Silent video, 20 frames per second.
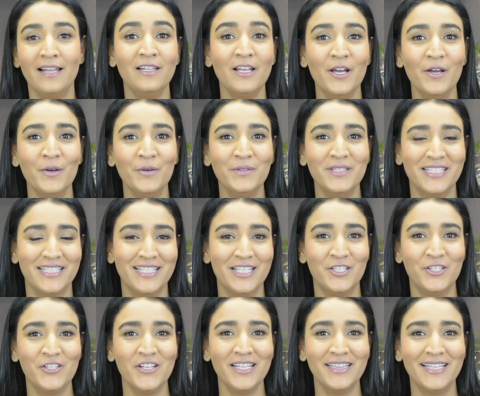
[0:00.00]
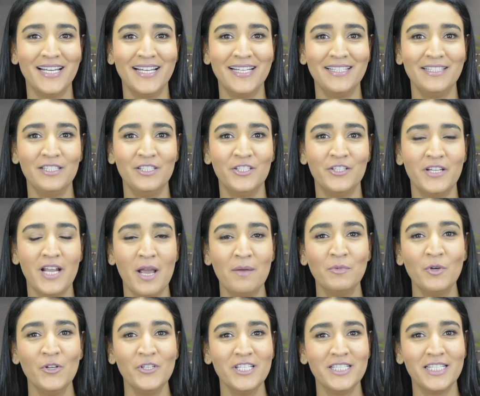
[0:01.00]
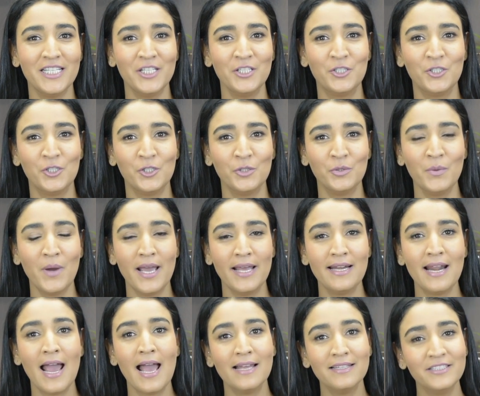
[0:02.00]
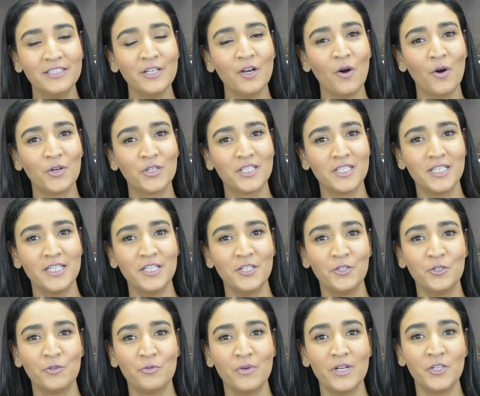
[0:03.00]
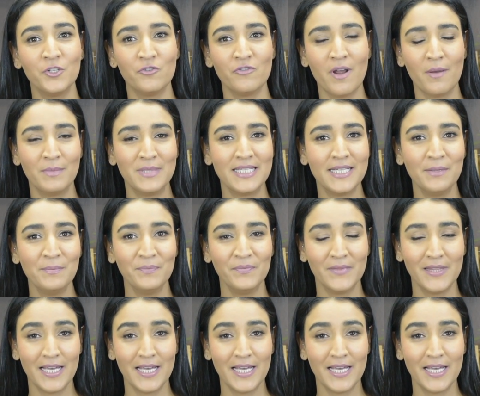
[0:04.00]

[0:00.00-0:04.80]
Hello, this is Sheetal. Today I'm going to teach you an antioxidant-rich remedy